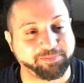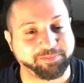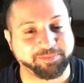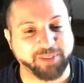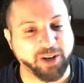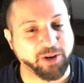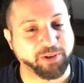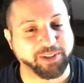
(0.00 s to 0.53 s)

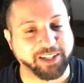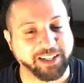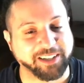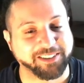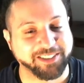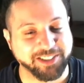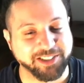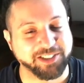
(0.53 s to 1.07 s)
Oh yeah,
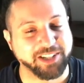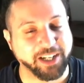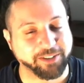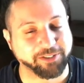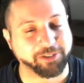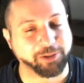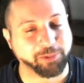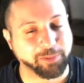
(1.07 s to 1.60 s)
this is
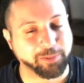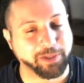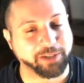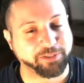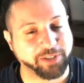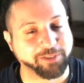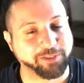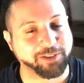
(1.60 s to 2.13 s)
definitely one of my
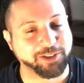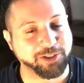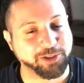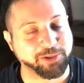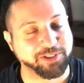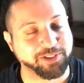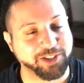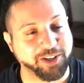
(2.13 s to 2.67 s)
favorite
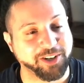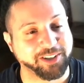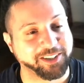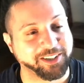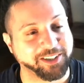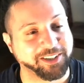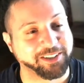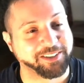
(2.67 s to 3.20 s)
tunes on
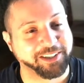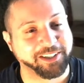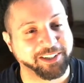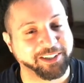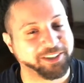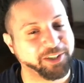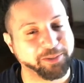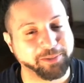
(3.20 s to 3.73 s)
here.
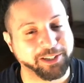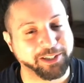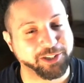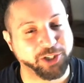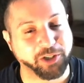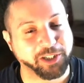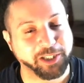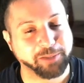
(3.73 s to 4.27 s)
You give me a
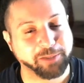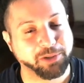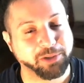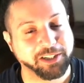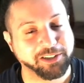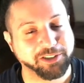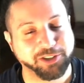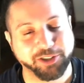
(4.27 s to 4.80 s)
chunky
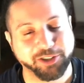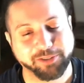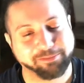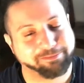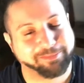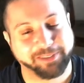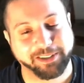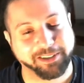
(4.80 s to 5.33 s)
bridge.
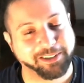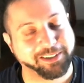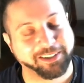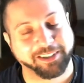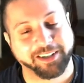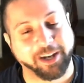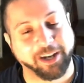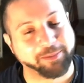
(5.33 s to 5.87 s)

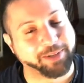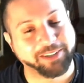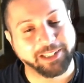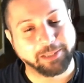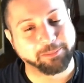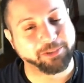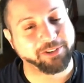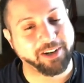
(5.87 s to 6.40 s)
I mean, I like
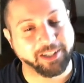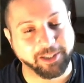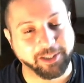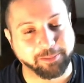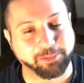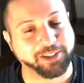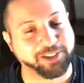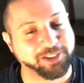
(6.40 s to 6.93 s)
the melodic
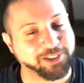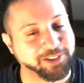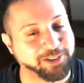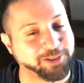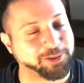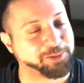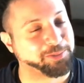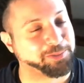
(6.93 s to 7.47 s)
bridges
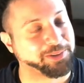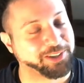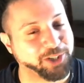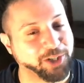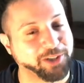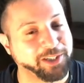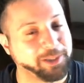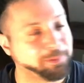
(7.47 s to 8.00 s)
too, but a
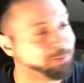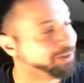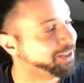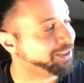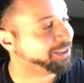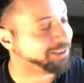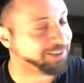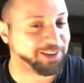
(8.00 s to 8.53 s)
chunky
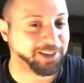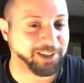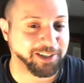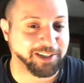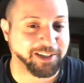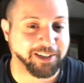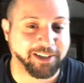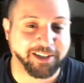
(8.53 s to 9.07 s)
bridge
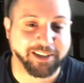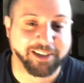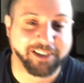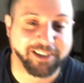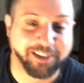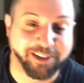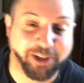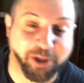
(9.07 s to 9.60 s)

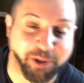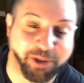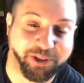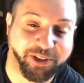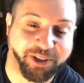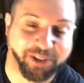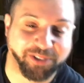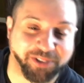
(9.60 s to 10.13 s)
can go
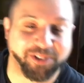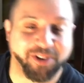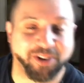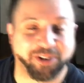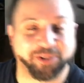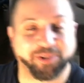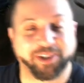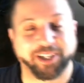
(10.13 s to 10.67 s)
a
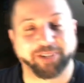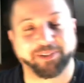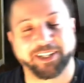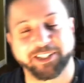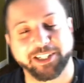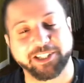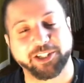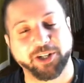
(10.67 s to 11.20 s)
long way. When I
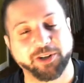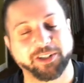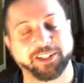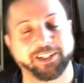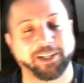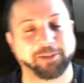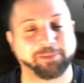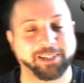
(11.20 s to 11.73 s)
say
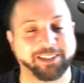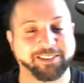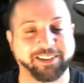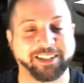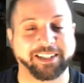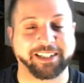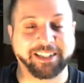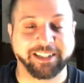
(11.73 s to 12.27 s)
chunky, I mean
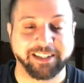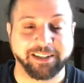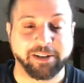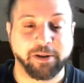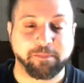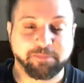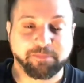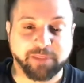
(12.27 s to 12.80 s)
like
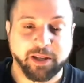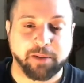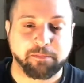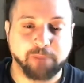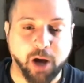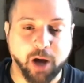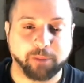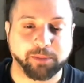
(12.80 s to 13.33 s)

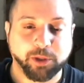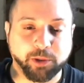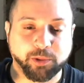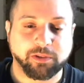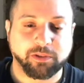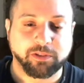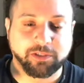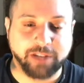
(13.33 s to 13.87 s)
palm mute,
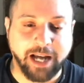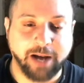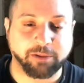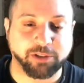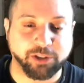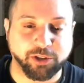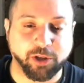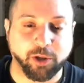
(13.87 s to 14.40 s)

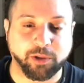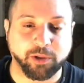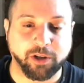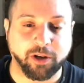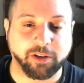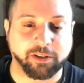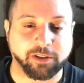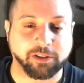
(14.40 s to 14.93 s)
downstroke
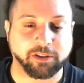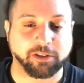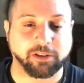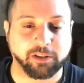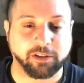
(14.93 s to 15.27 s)
on the